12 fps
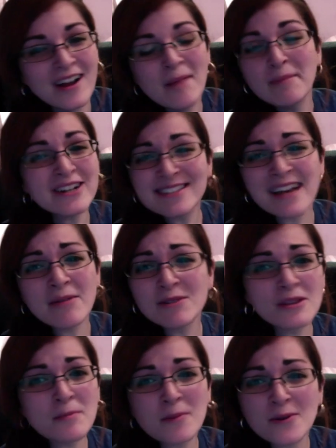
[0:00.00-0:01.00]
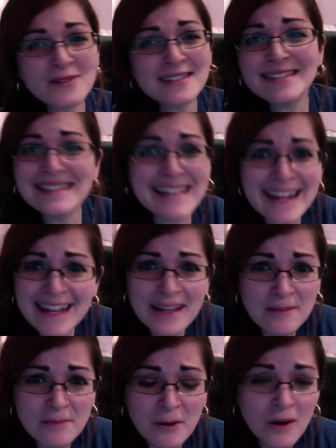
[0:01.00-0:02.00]
Because that was the person's
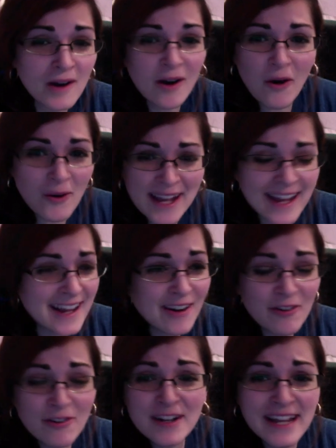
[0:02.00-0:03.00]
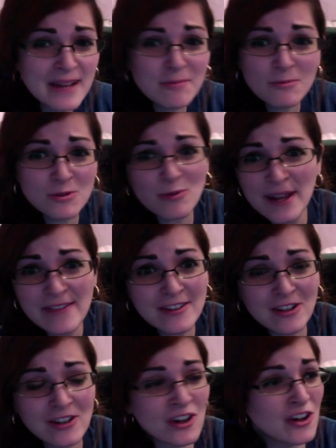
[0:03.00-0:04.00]
name, okay? Her name was
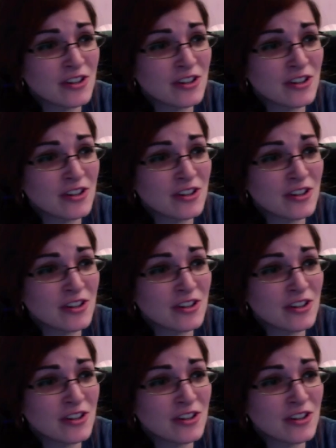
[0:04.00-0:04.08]
Ravenclaw.